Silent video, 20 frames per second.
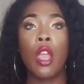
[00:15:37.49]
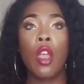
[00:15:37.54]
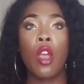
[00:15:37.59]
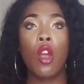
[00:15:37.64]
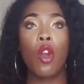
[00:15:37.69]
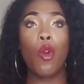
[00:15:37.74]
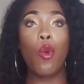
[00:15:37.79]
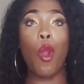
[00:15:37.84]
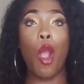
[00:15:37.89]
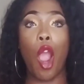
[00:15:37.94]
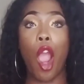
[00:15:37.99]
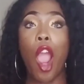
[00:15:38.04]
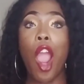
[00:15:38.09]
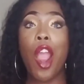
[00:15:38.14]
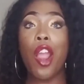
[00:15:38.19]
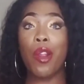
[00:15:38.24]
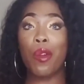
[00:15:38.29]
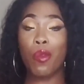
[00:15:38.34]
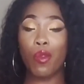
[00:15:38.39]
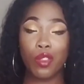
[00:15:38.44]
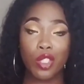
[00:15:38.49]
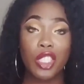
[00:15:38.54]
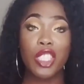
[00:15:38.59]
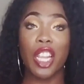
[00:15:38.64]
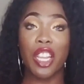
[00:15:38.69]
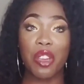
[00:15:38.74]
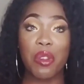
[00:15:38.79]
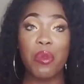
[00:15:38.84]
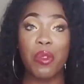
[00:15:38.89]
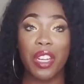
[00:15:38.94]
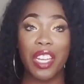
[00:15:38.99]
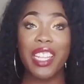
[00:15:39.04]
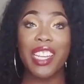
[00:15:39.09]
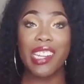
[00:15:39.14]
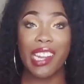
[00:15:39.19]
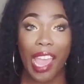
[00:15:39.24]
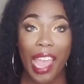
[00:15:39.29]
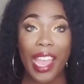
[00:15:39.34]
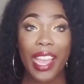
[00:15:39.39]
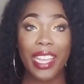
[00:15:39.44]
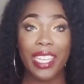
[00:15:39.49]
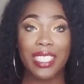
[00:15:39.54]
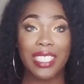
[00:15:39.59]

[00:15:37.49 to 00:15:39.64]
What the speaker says: who are genuinely nice.